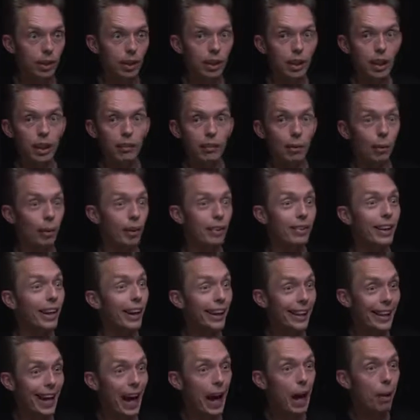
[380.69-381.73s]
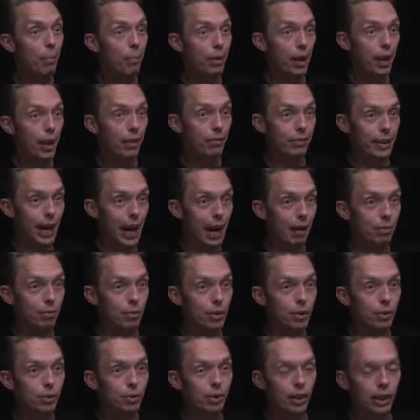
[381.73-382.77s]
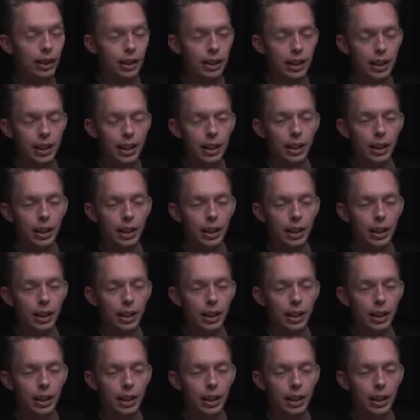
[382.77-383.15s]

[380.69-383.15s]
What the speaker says: If I want to take a nap, they have nap music.